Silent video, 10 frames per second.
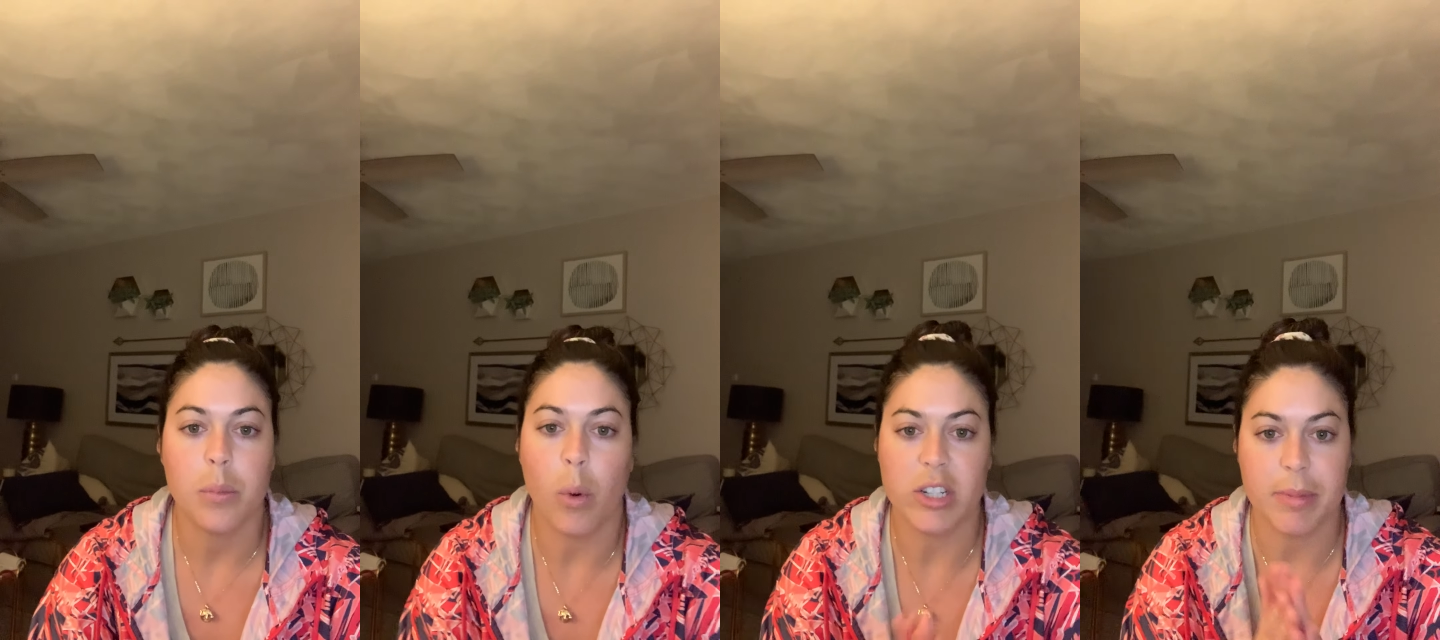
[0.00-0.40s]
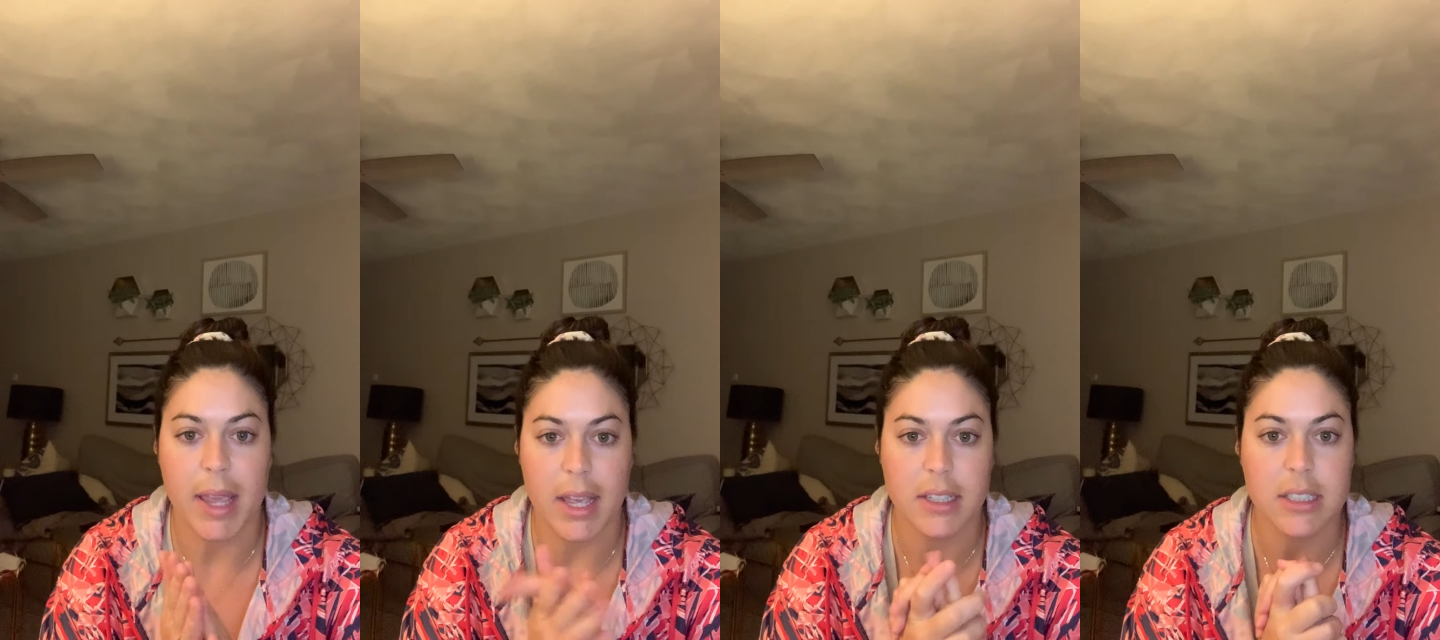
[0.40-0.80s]
wash my
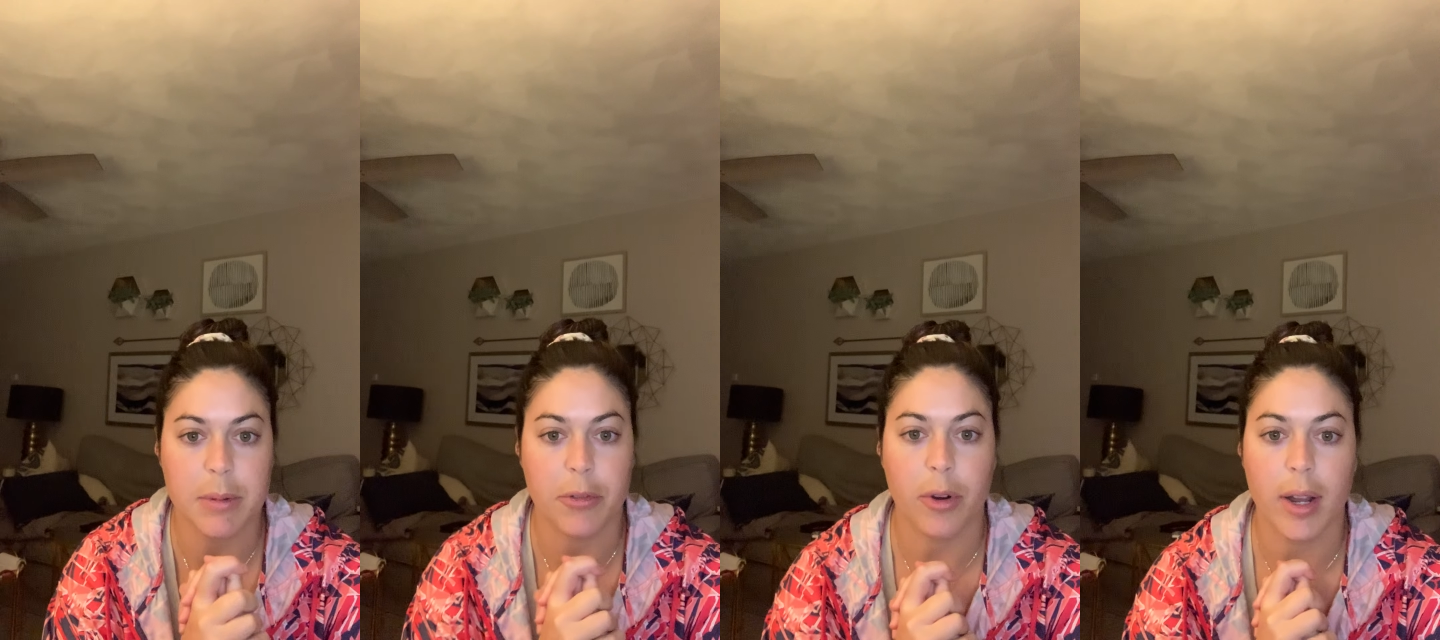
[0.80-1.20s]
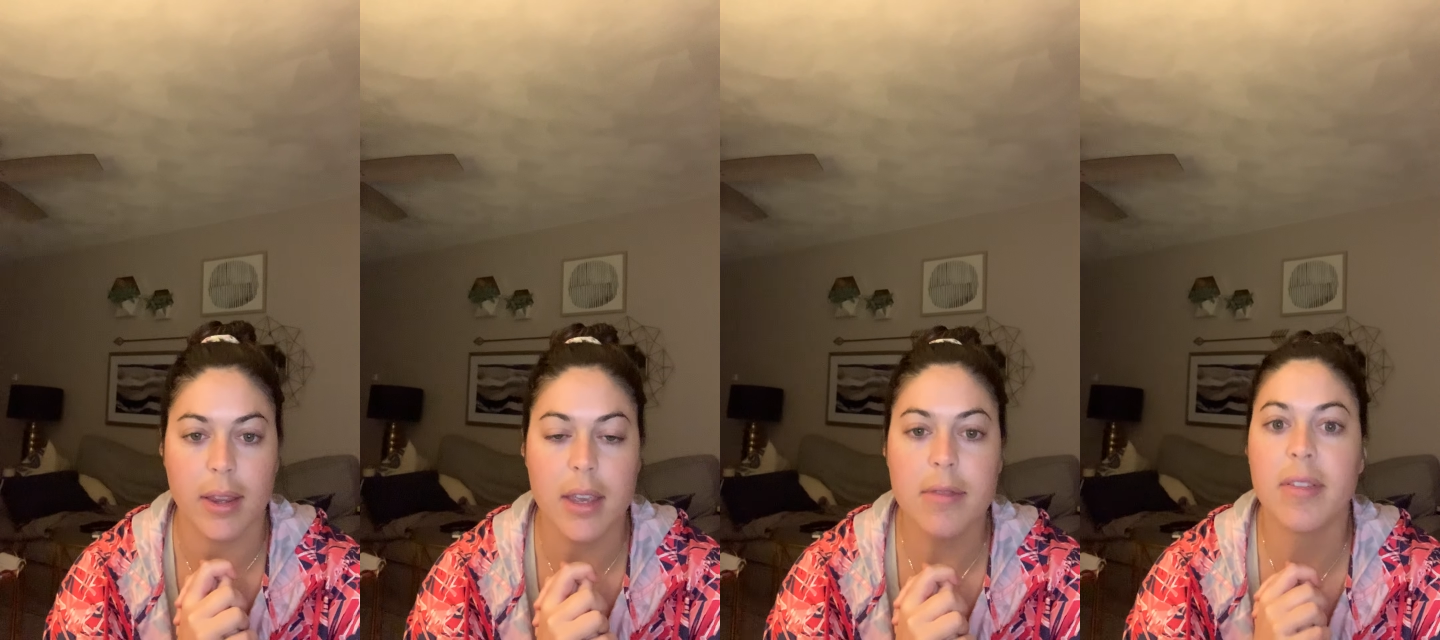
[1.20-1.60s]
hands before I
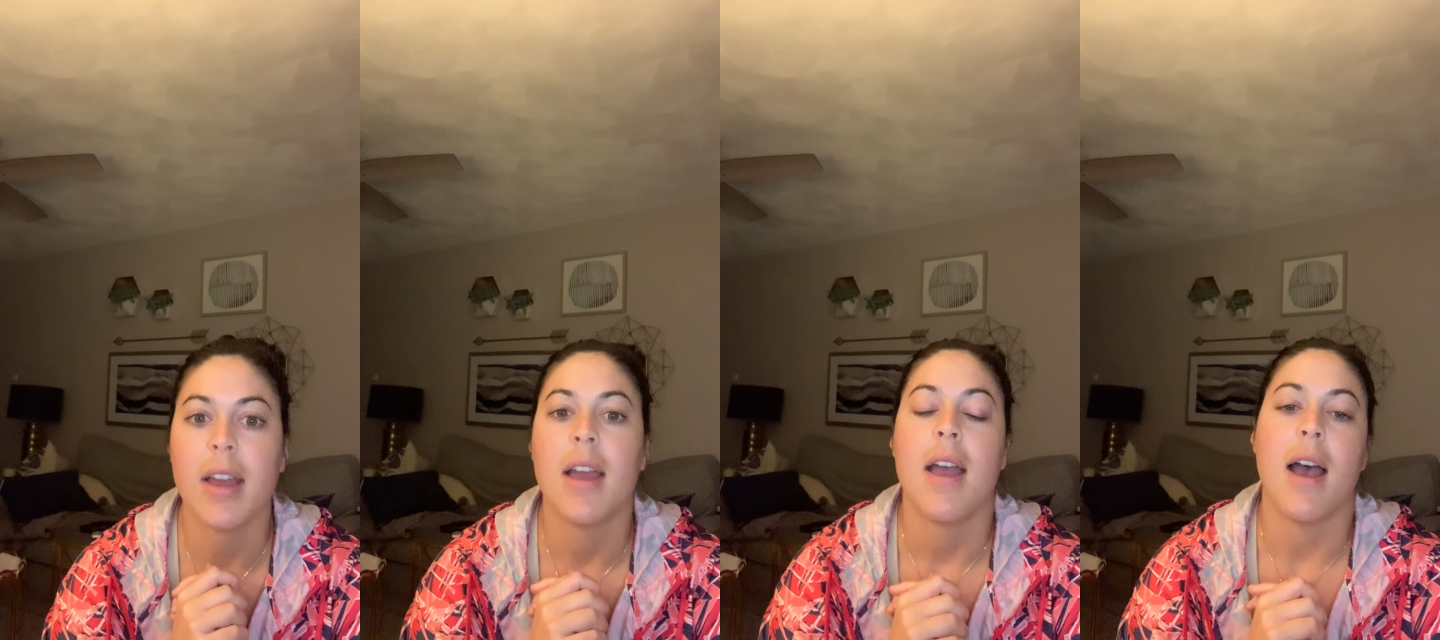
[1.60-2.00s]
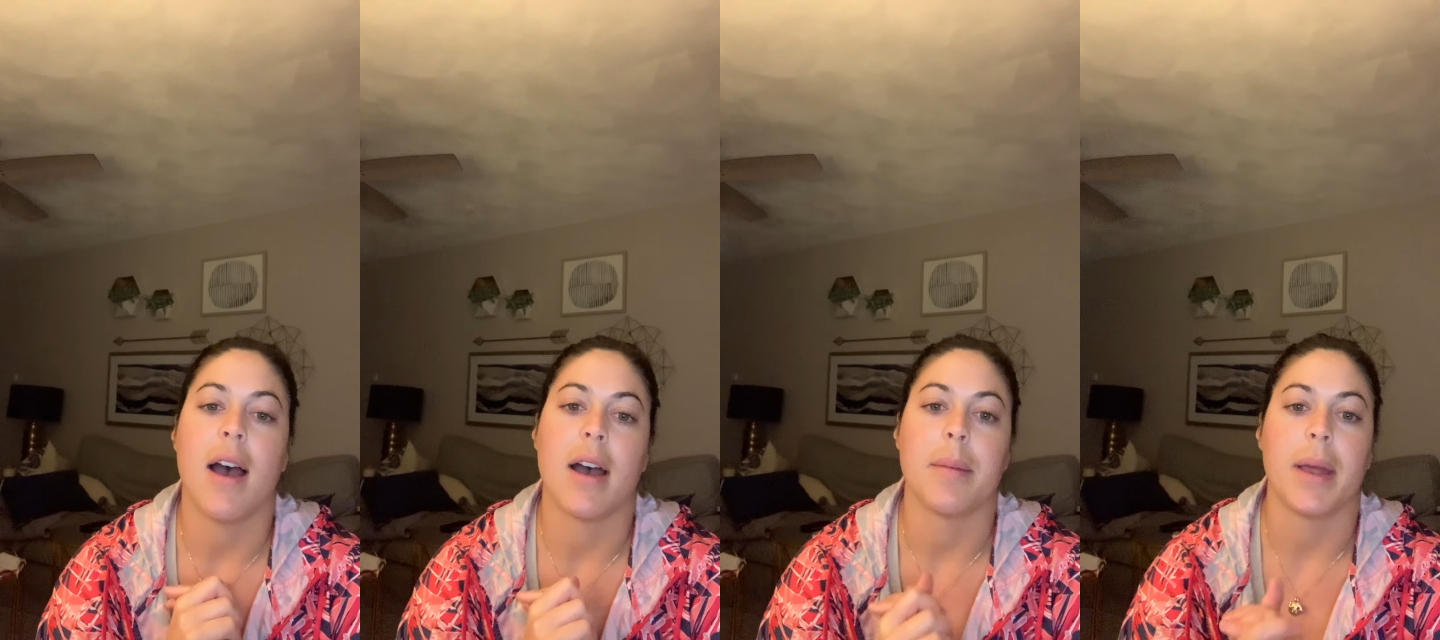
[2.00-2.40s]
leave,
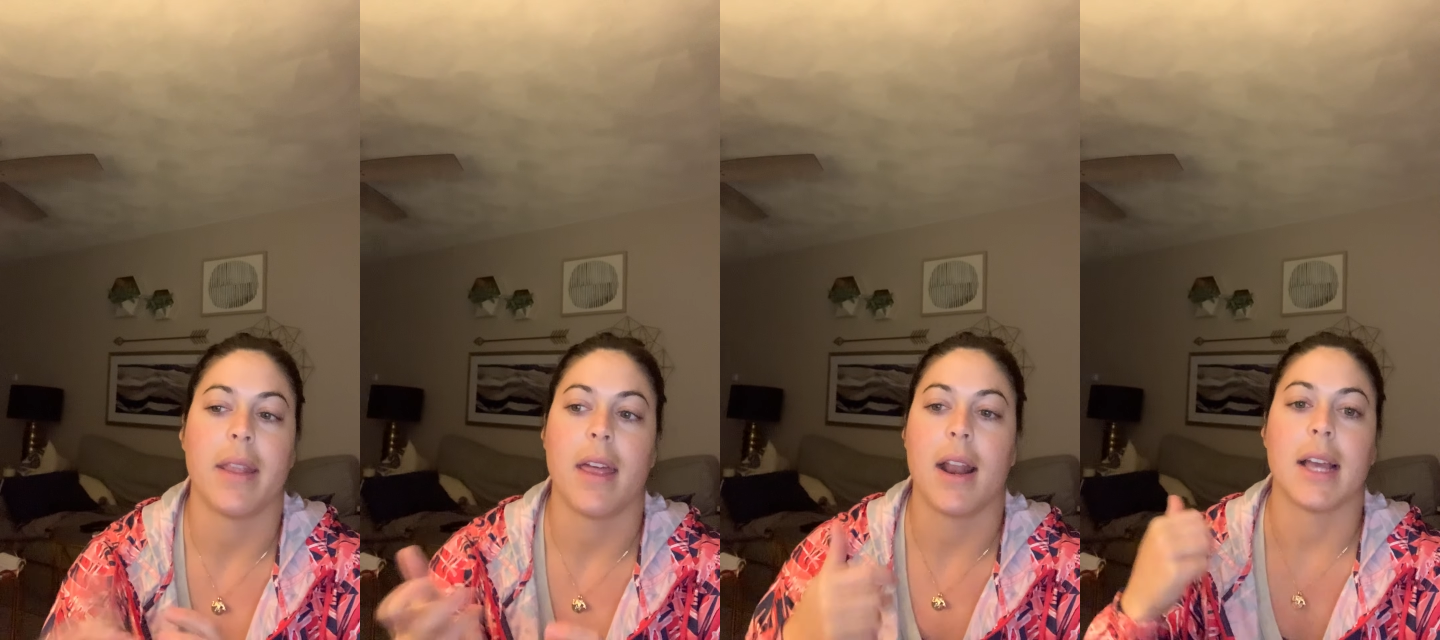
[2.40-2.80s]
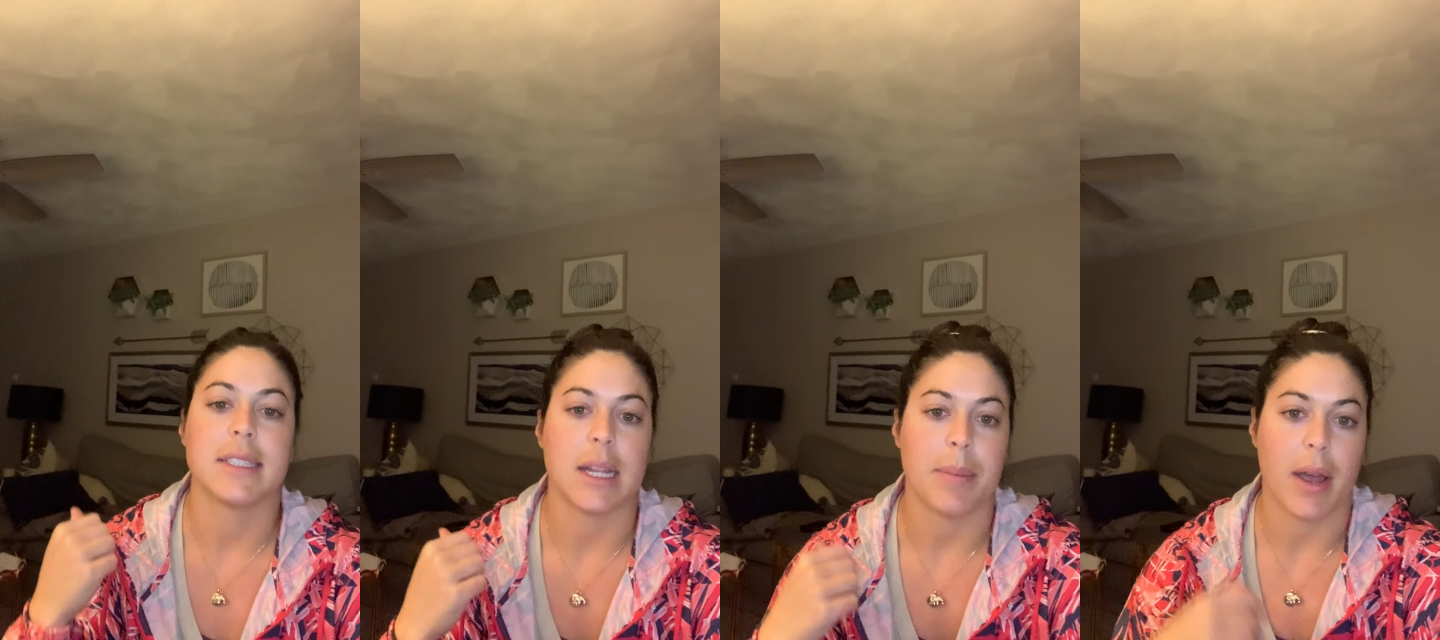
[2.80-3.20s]
and then I
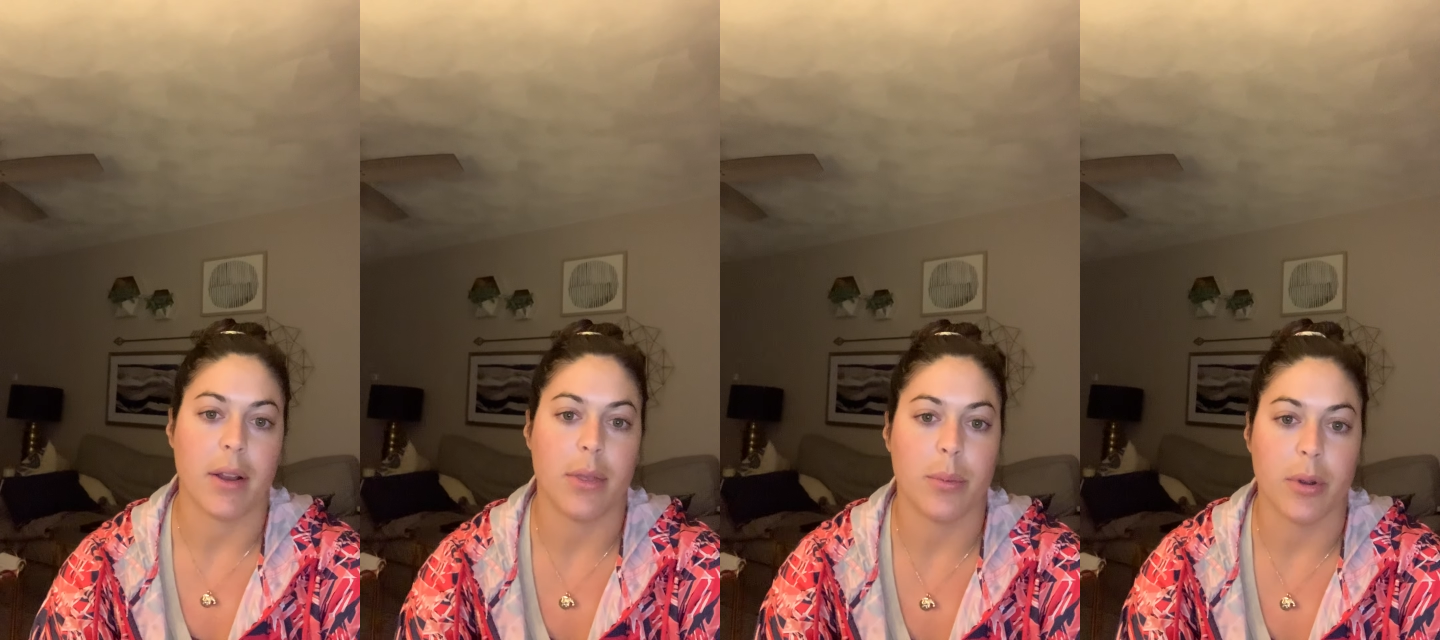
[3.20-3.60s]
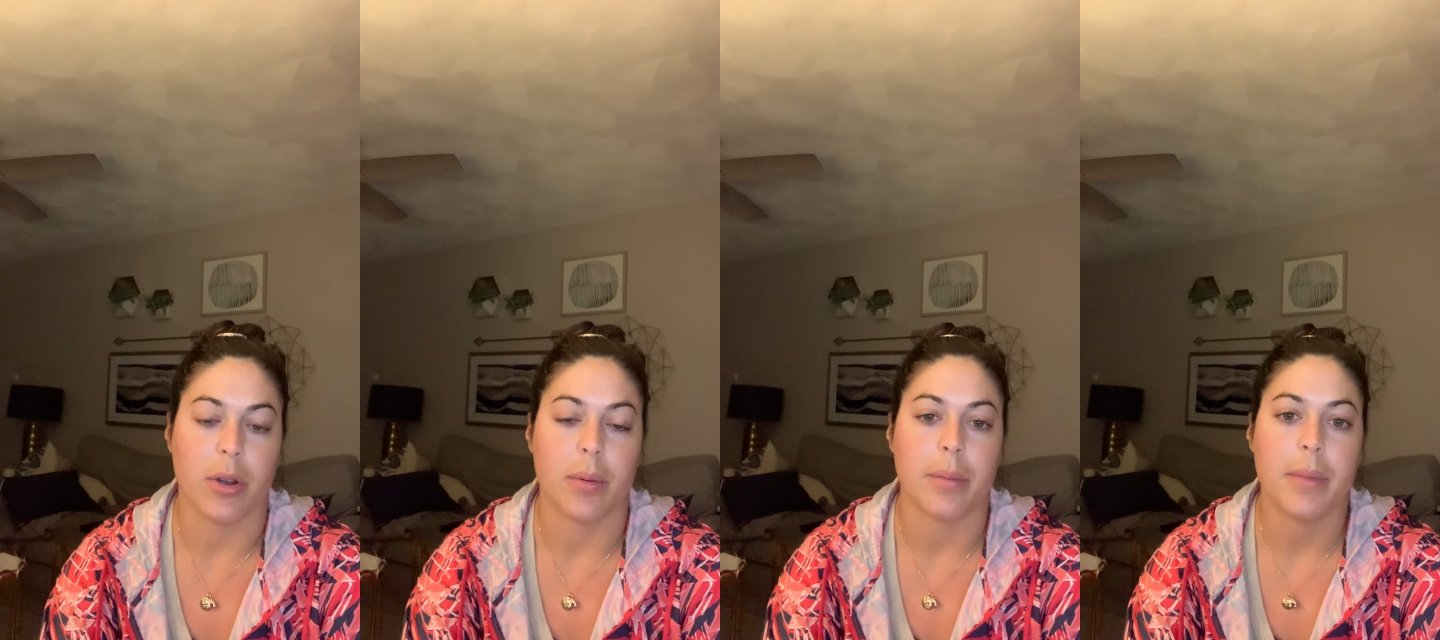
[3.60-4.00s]
step out of the
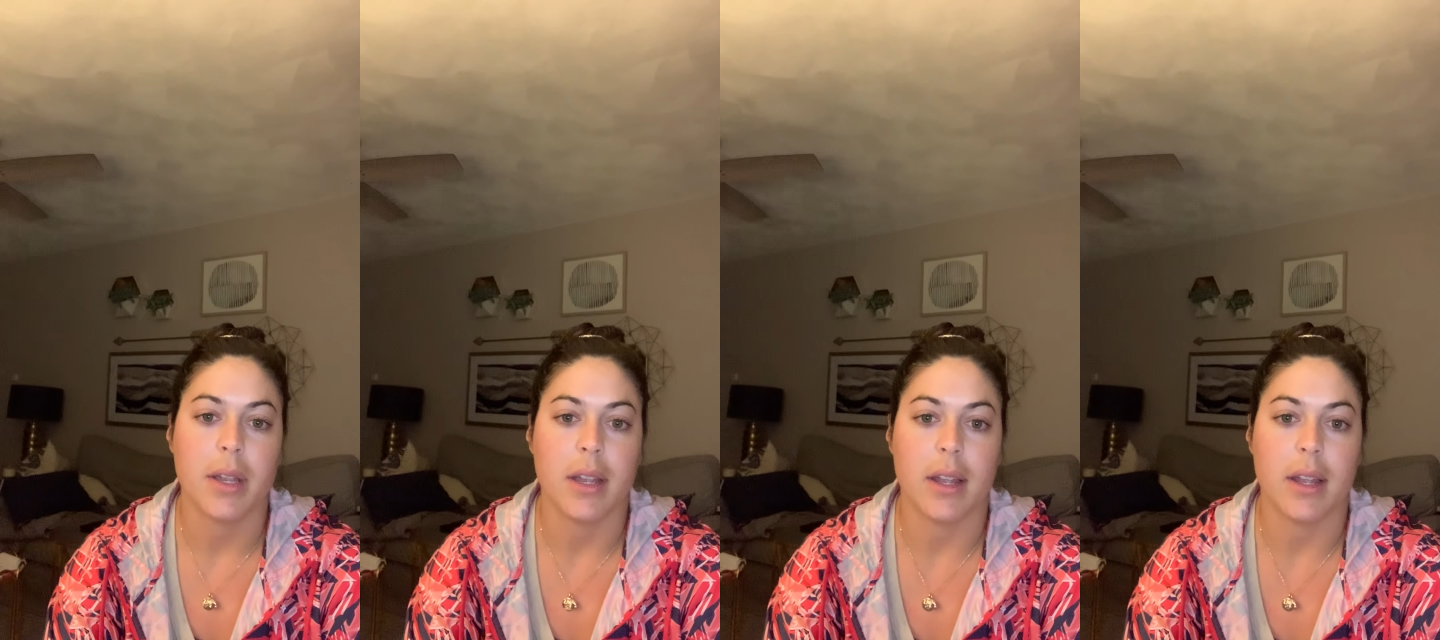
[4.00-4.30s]
room,